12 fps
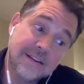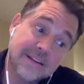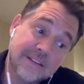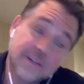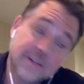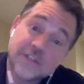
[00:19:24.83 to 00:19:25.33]

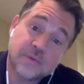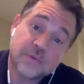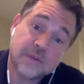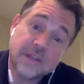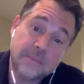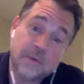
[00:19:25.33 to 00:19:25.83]
there's this
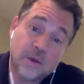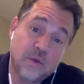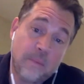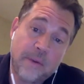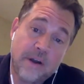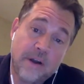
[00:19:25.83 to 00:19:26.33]
really
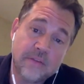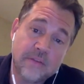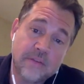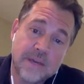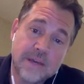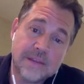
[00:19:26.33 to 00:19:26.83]
beautiful part of
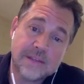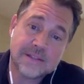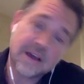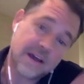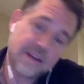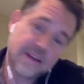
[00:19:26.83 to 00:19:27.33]
me that's
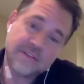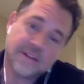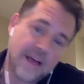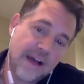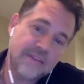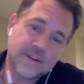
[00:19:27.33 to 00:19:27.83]
kind of
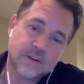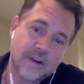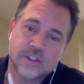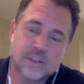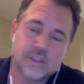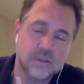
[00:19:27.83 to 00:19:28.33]
alive in Christ too.